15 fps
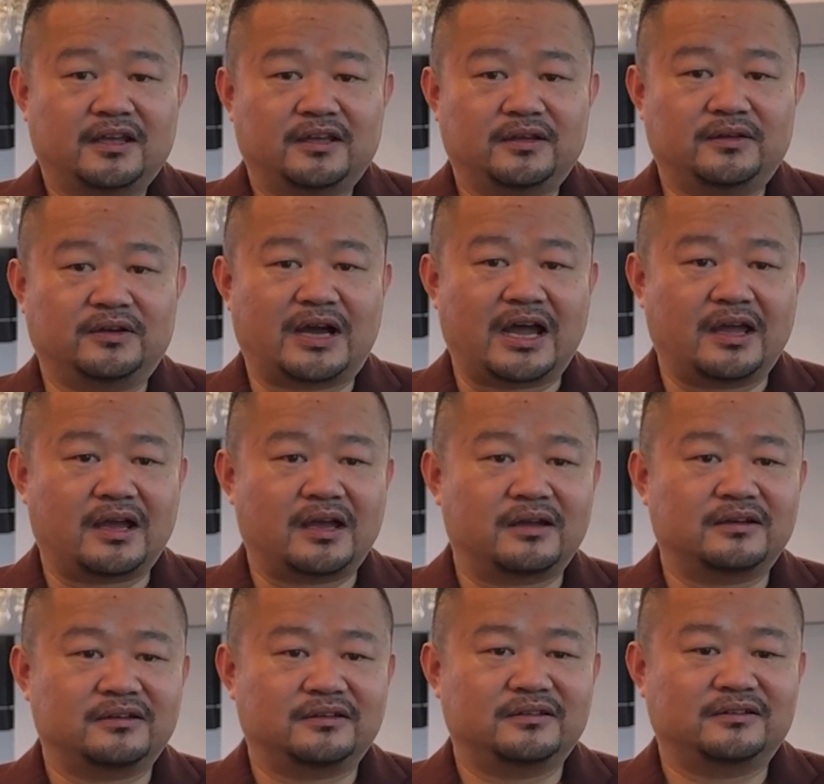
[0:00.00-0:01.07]
You know, I,
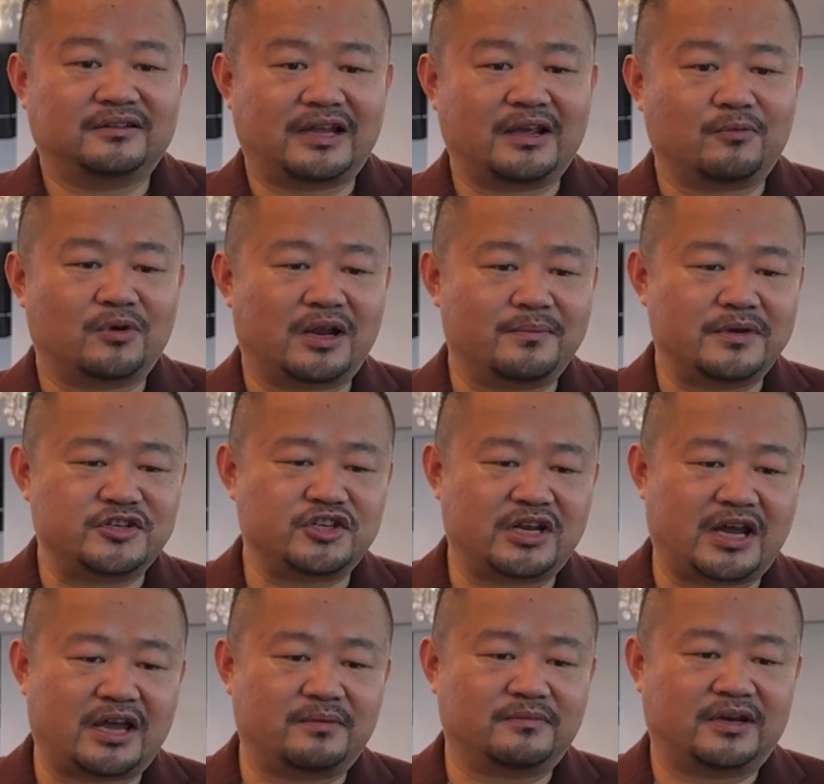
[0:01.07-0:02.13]
I like what I
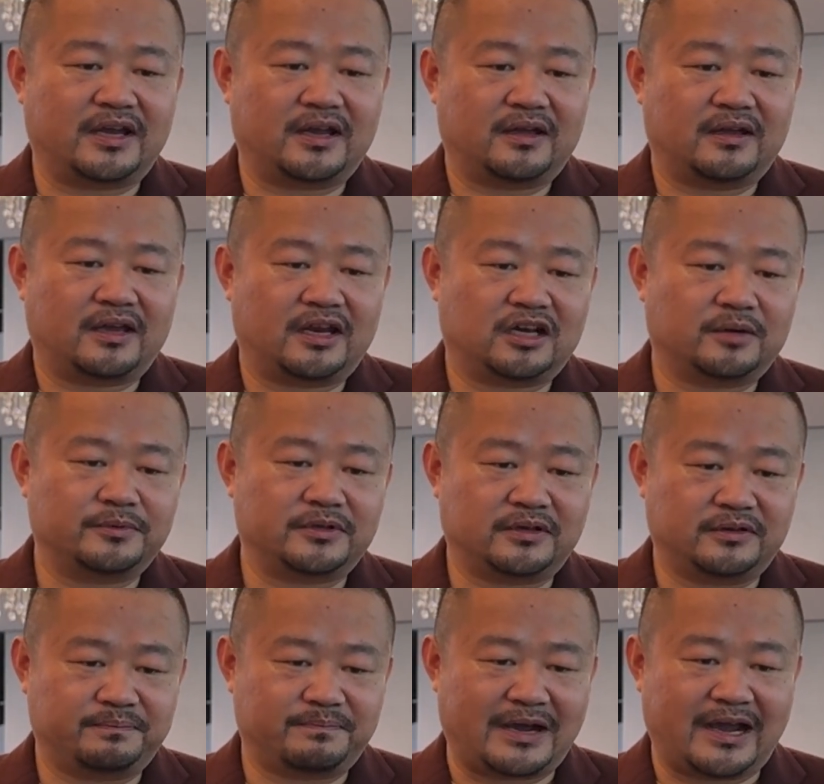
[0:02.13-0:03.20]
mentioned. I'm a
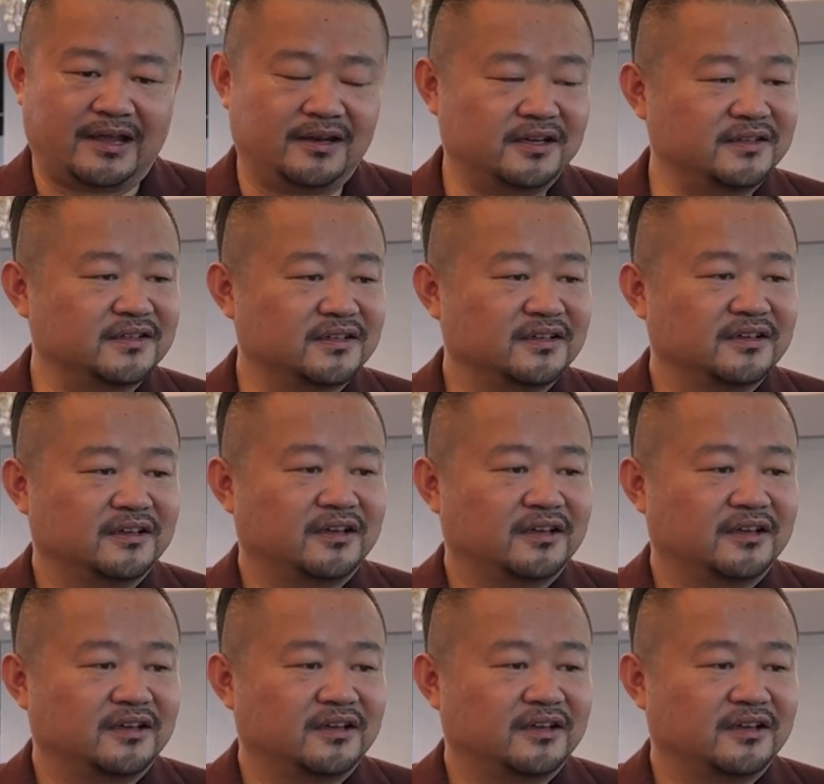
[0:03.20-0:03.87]
helicopter pilot.